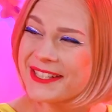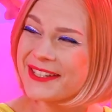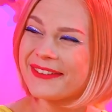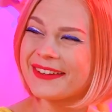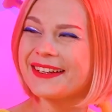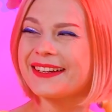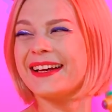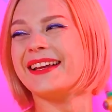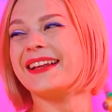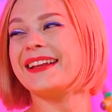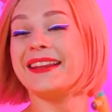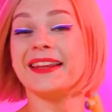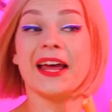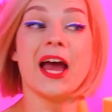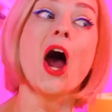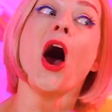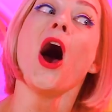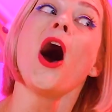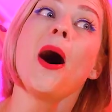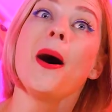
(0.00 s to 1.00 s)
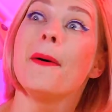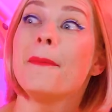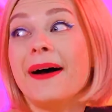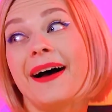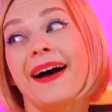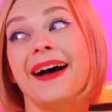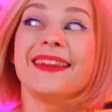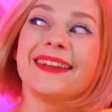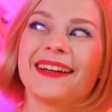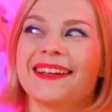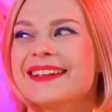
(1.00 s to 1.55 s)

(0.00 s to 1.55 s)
You got her good, Ames!